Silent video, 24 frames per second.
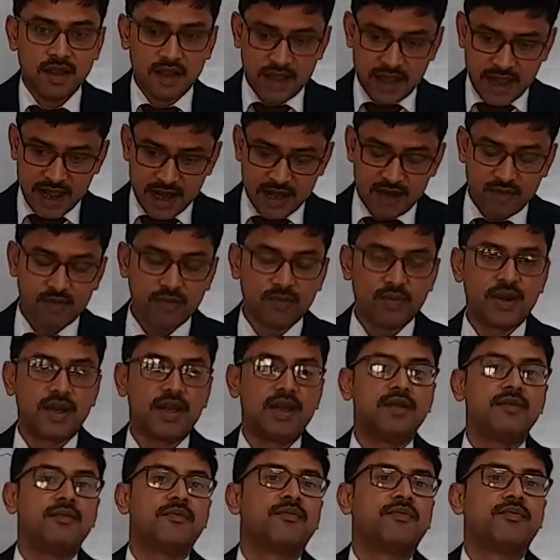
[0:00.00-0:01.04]
and
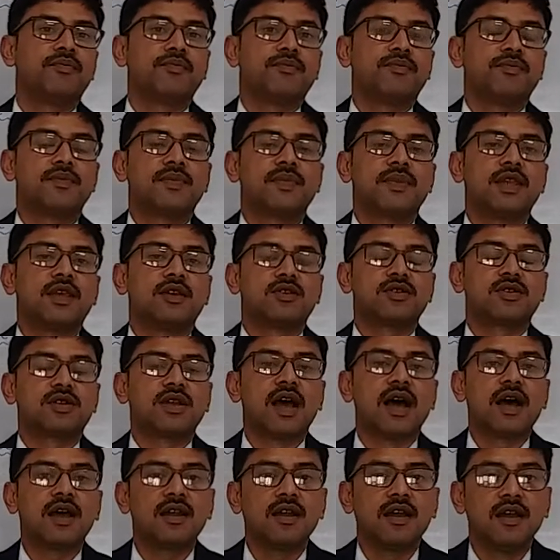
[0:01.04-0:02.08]
bring the
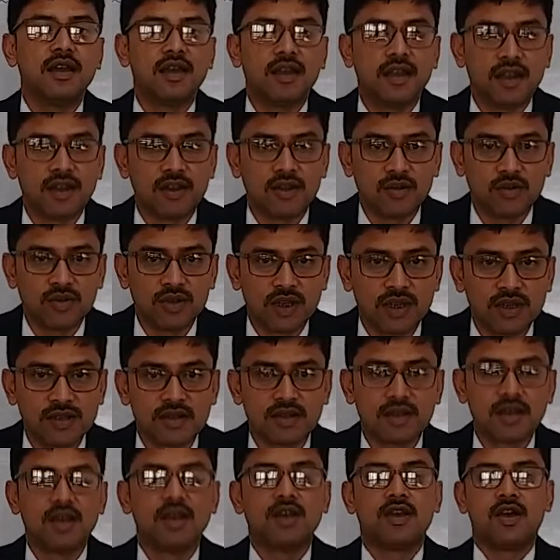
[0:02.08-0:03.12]
star into this
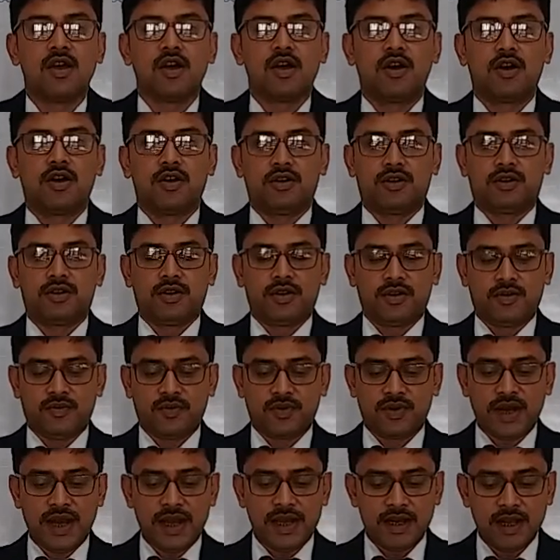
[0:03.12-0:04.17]
earth,
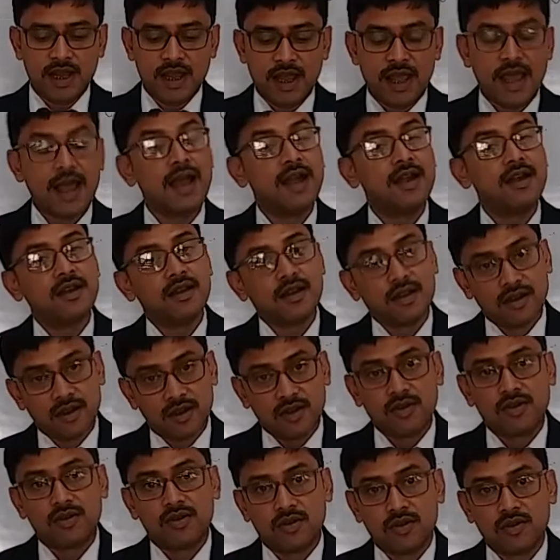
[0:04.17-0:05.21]
right?
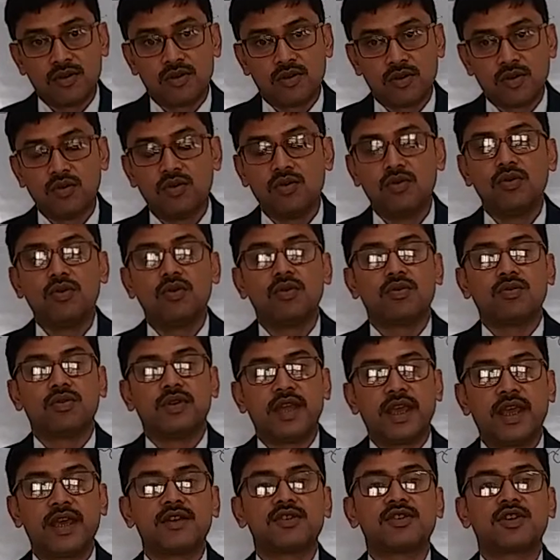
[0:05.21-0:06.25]
And to
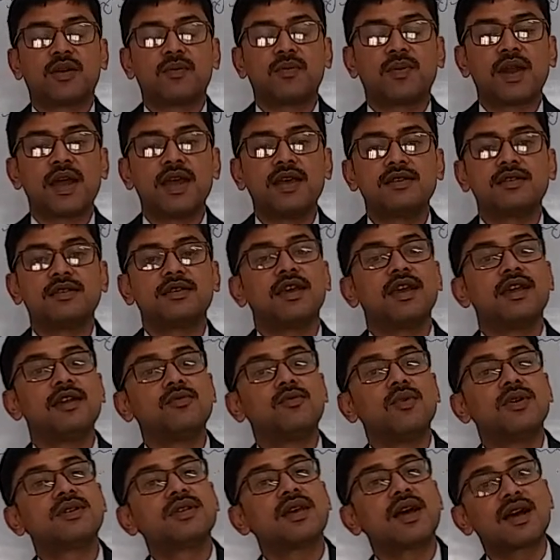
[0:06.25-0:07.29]
their surprise, it
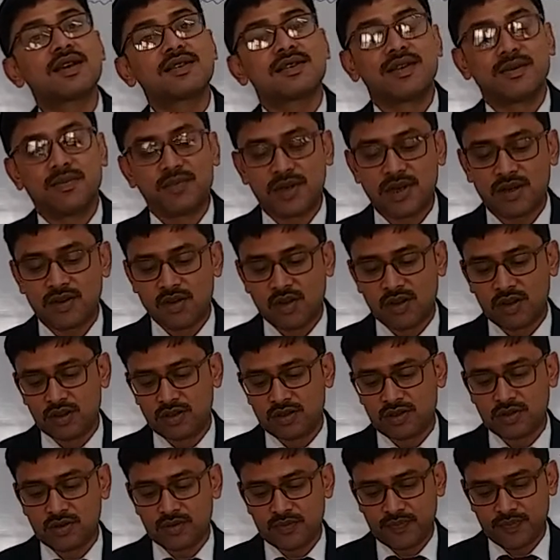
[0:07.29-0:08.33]
was accepted
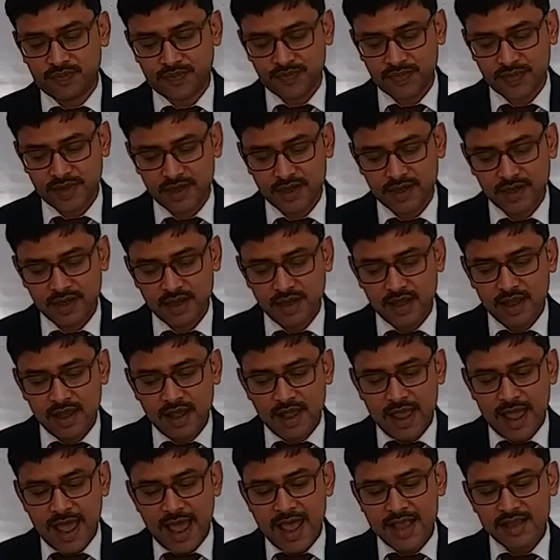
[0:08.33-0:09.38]
also.
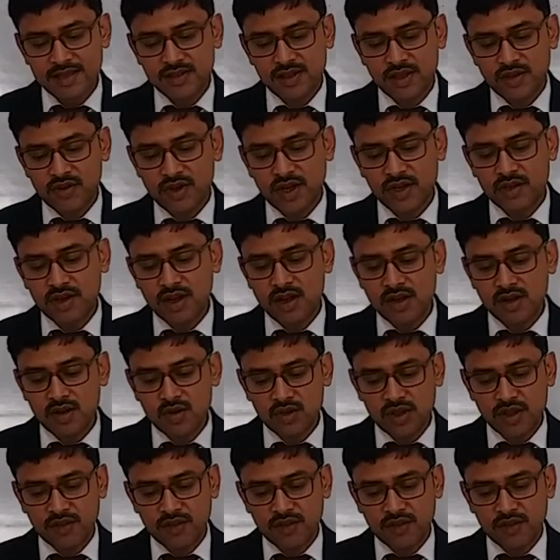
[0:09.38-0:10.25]
As they returned to the